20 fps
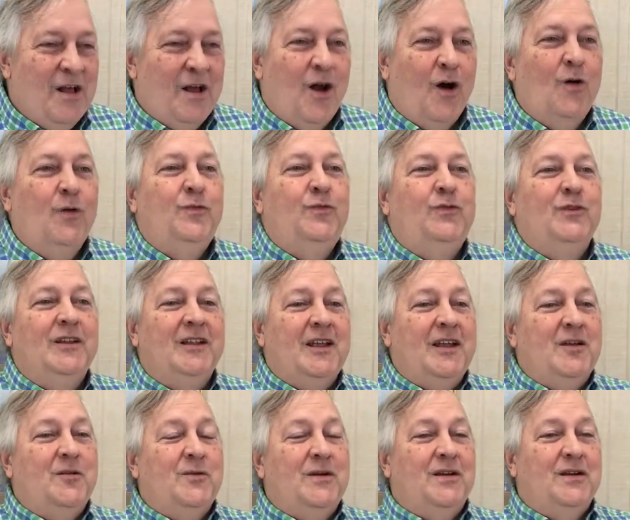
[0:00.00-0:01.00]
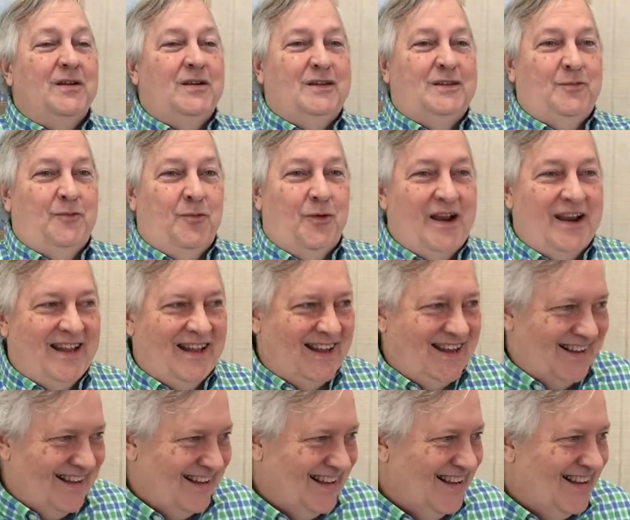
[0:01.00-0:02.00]
Hopefully we are
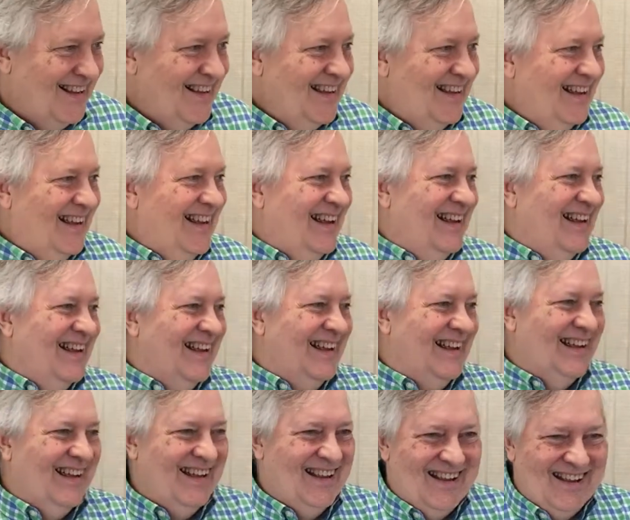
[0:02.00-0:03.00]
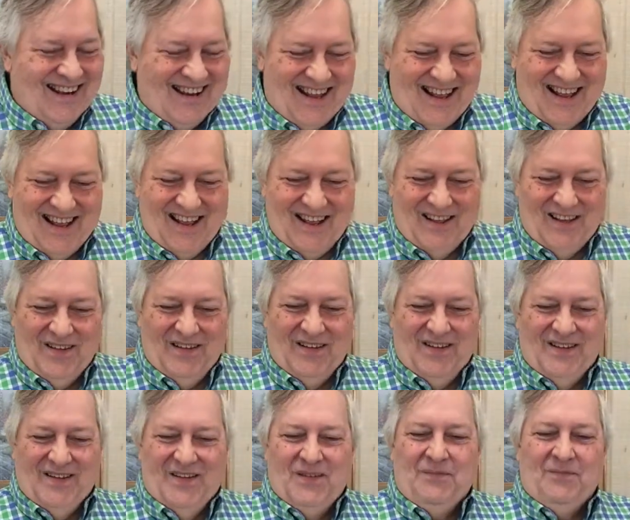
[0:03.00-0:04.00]
spreading uh,
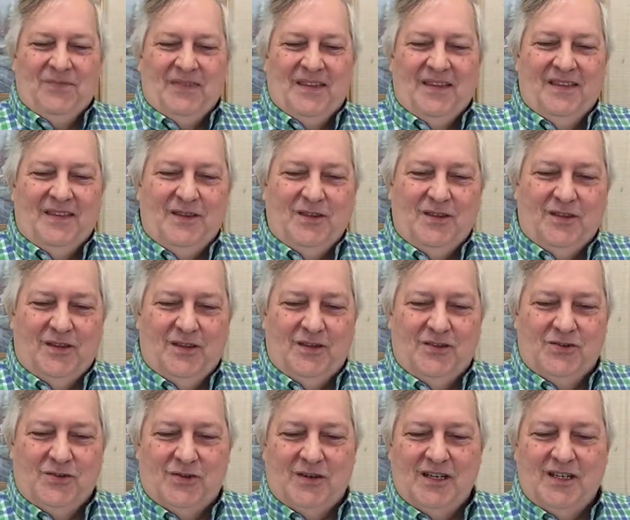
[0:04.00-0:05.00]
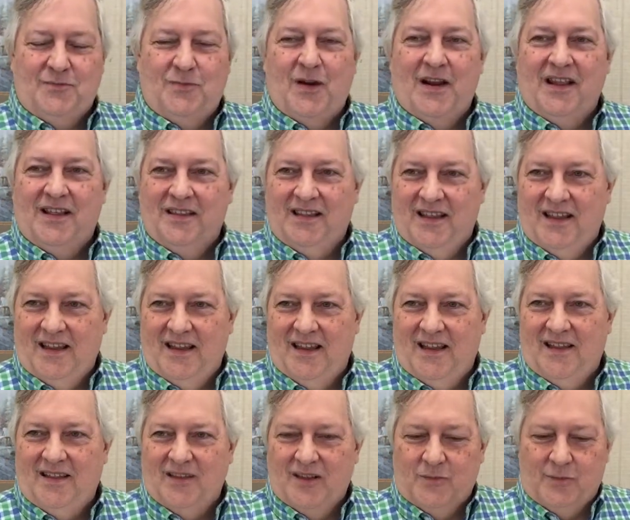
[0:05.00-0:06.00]
the, the joy, spreading
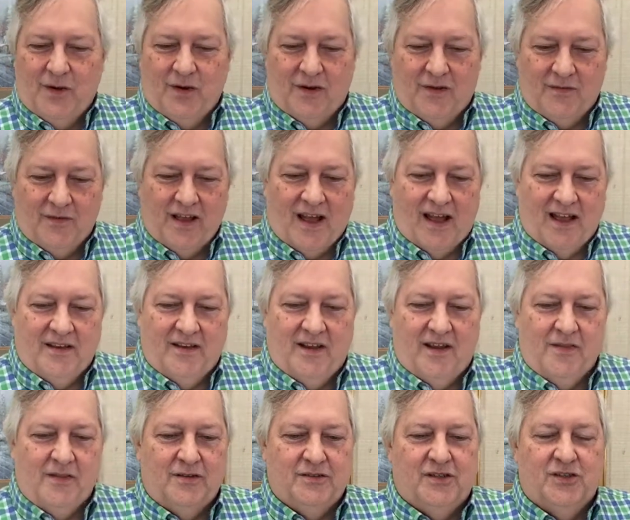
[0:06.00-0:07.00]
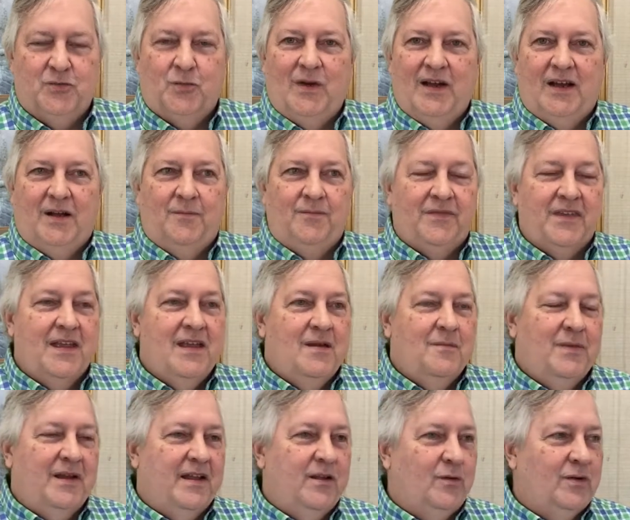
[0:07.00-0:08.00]
the, the Spirit of God to others as well.
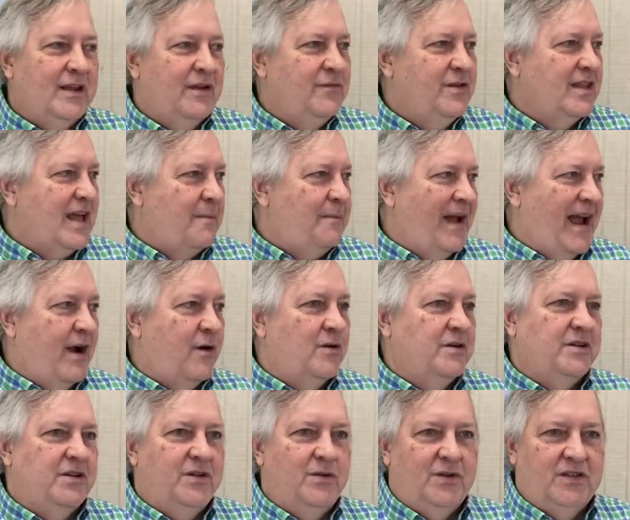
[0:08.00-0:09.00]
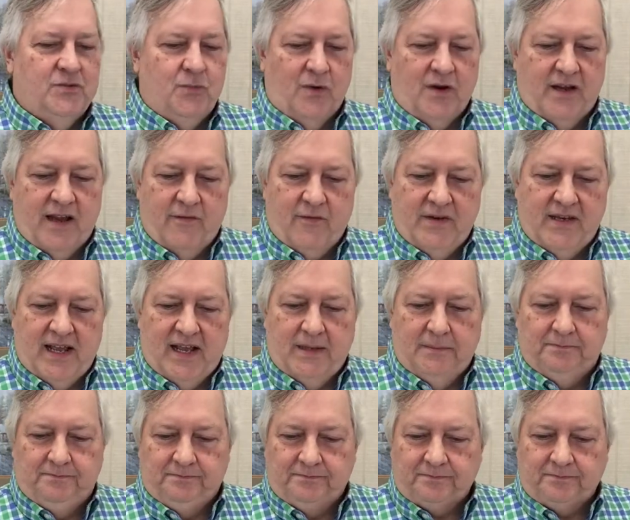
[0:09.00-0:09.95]
But he will give you that power to do his work every day.